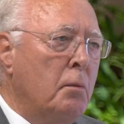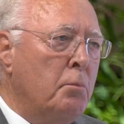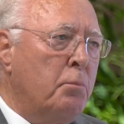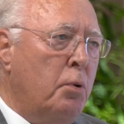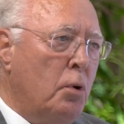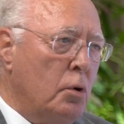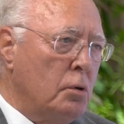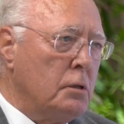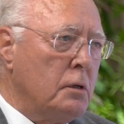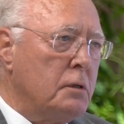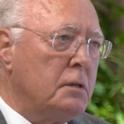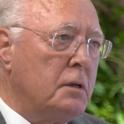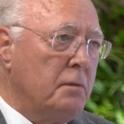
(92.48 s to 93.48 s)

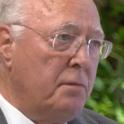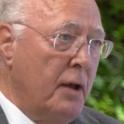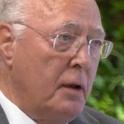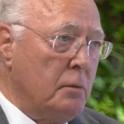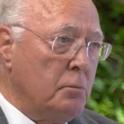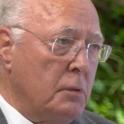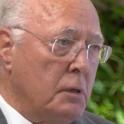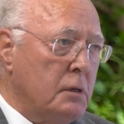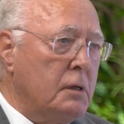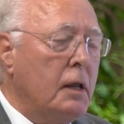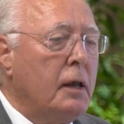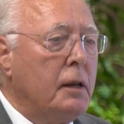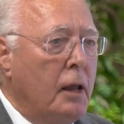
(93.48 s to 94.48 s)
important
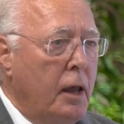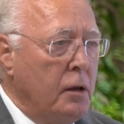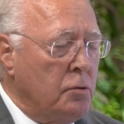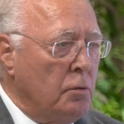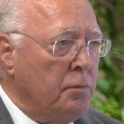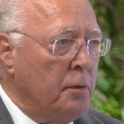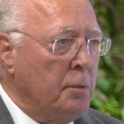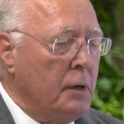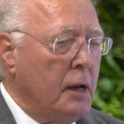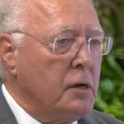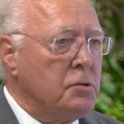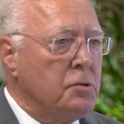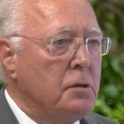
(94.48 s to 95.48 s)
development in atrial
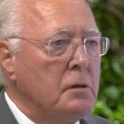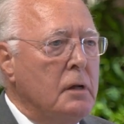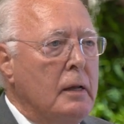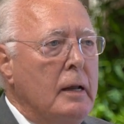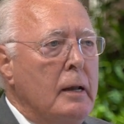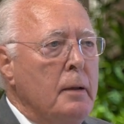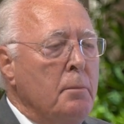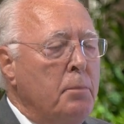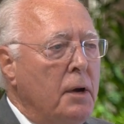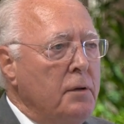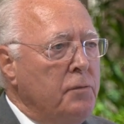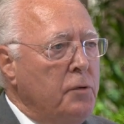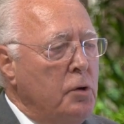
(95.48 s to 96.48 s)
fibrillation.
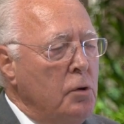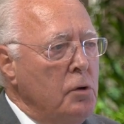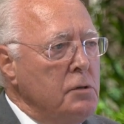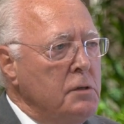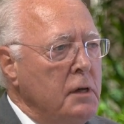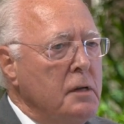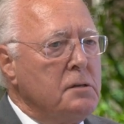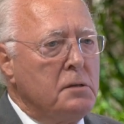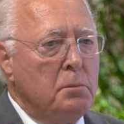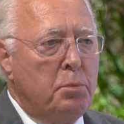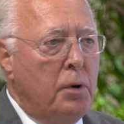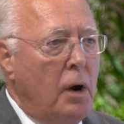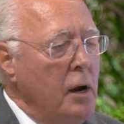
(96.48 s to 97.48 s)
But of course, it
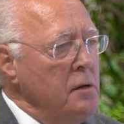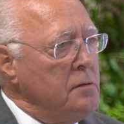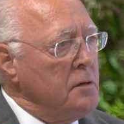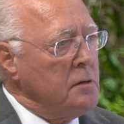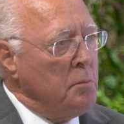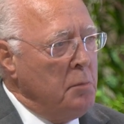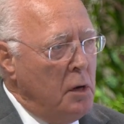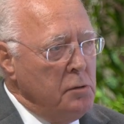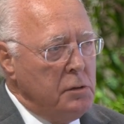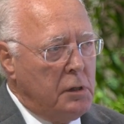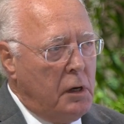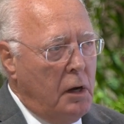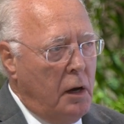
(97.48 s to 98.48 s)
surprises
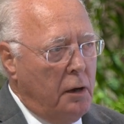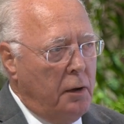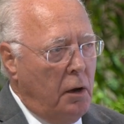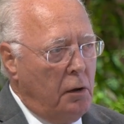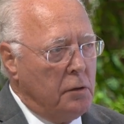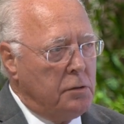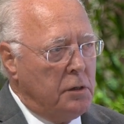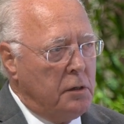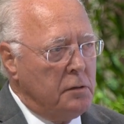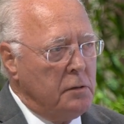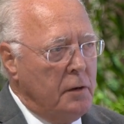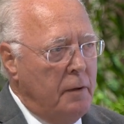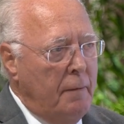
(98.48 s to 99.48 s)
most
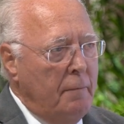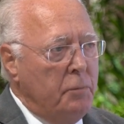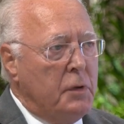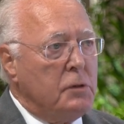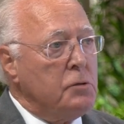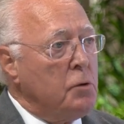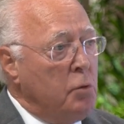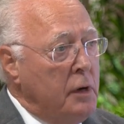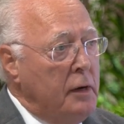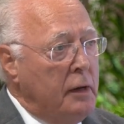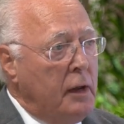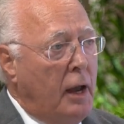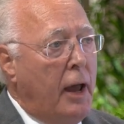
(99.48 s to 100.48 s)
cardiologists that
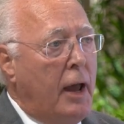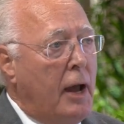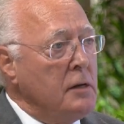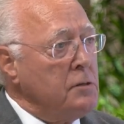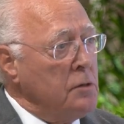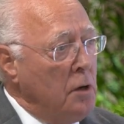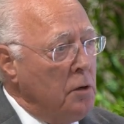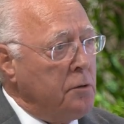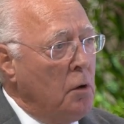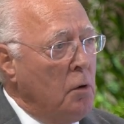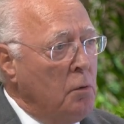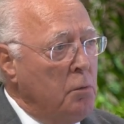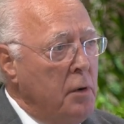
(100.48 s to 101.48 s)
screening has not
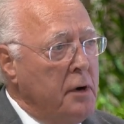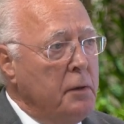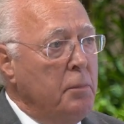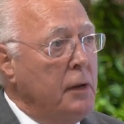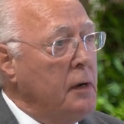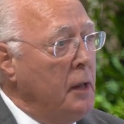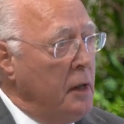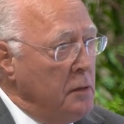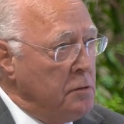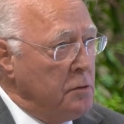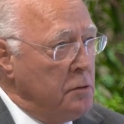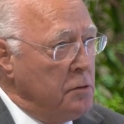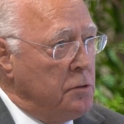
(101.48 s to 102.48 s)
already been
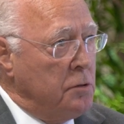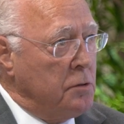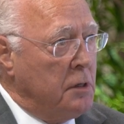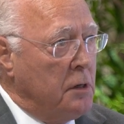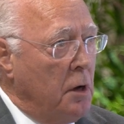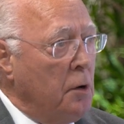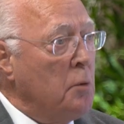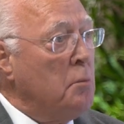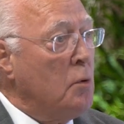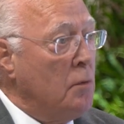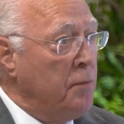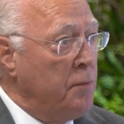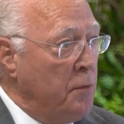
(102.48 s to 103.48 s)
instituted on a
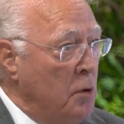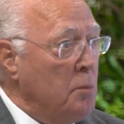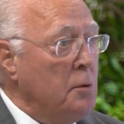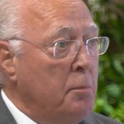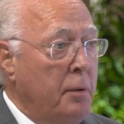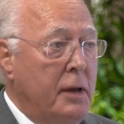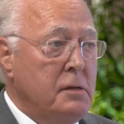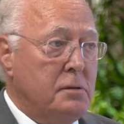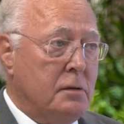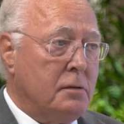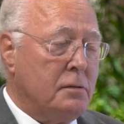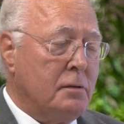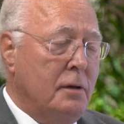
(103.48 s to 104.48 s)
more formal
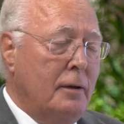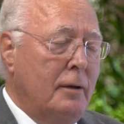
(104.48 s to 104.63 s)
basis.